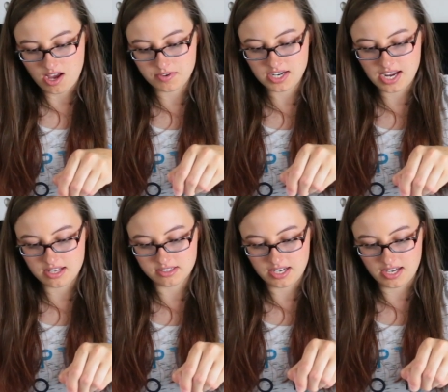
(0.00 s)
I'm going to
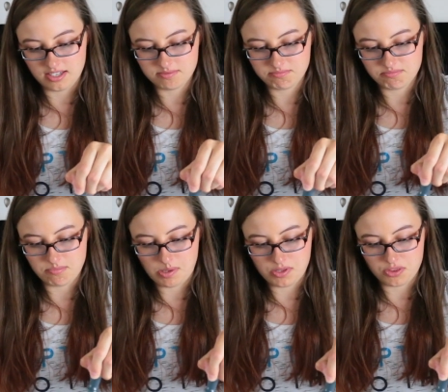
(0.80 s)
add like
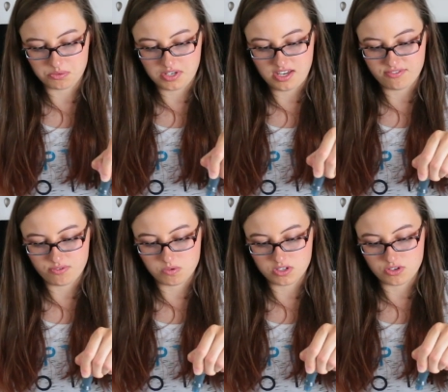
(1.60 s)
maybe
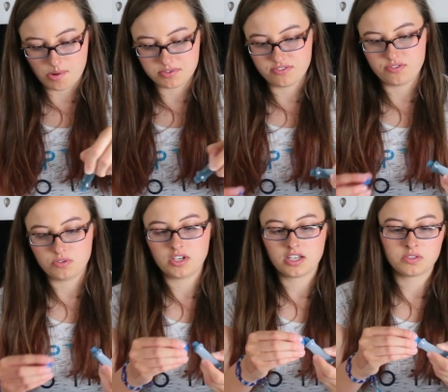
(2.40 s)
3-4 drops of
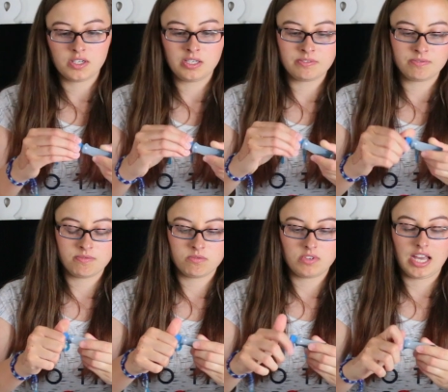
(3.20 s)
food coloring
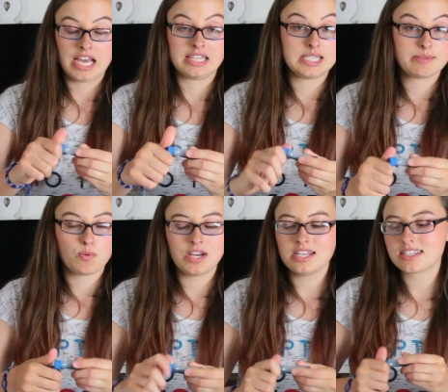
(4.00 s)
at this
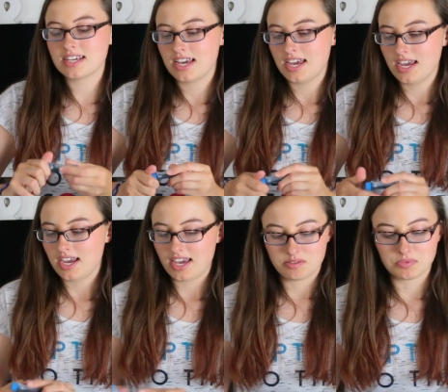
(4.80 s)
point.
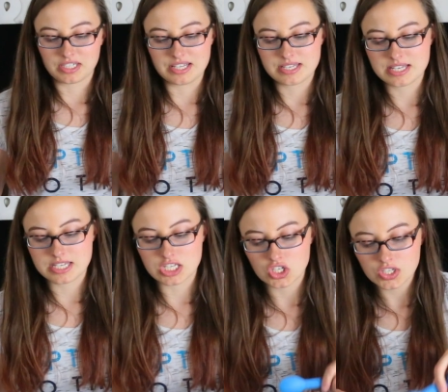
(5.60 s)
And I'm going to
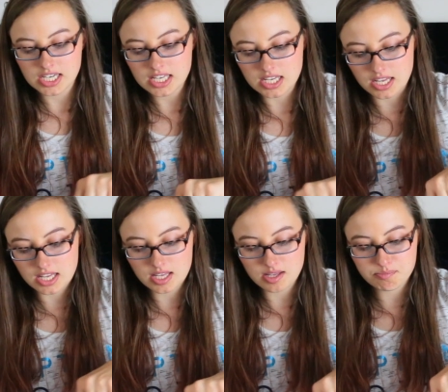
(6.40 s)
stir it
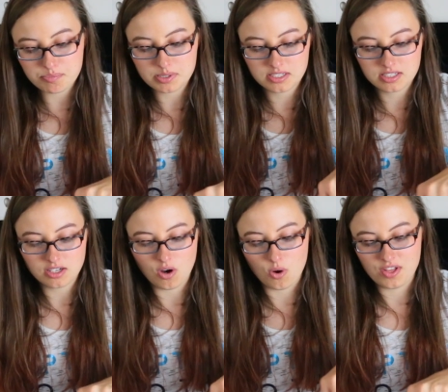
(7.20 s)
up.
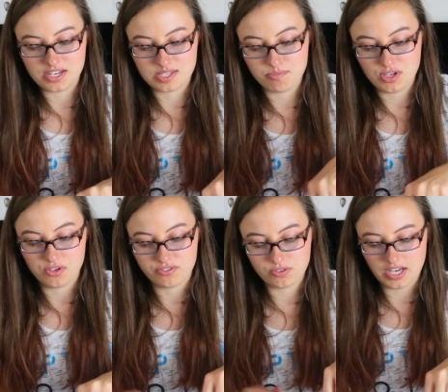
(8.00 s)
Oh, that is
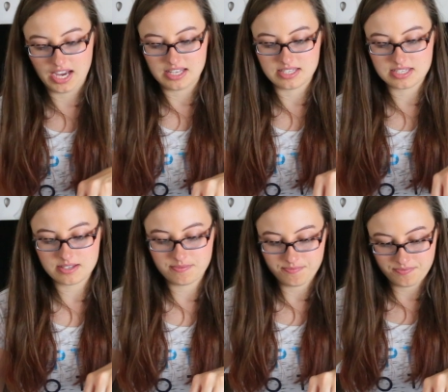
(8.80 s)
beautiful, guys.
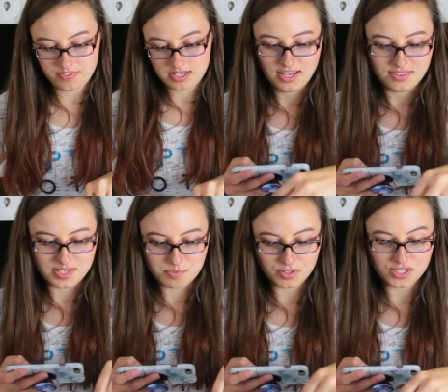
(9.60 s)

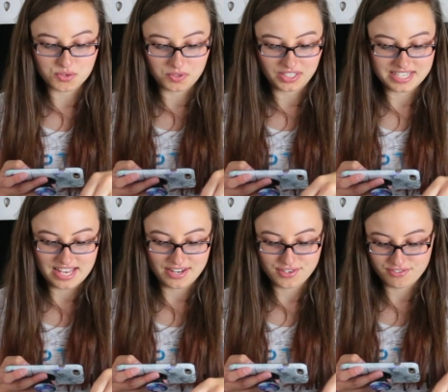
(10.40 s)
This part is really
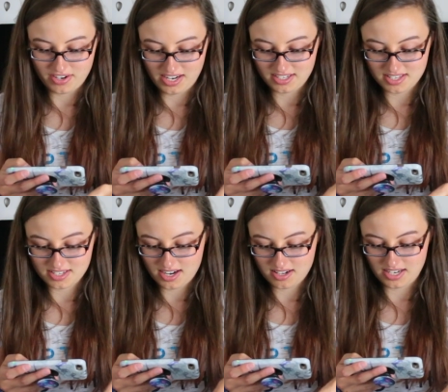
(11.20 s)
satisfying because
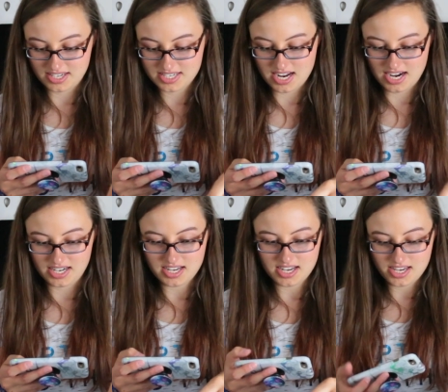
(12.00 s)
it's kind of like
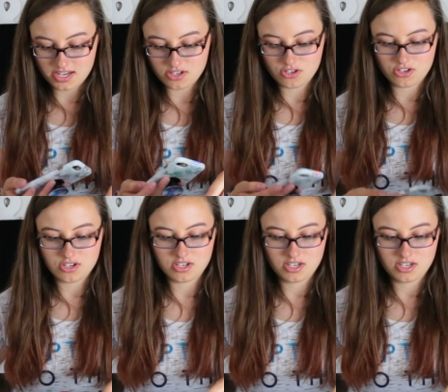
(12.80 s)
tie-dye-ish.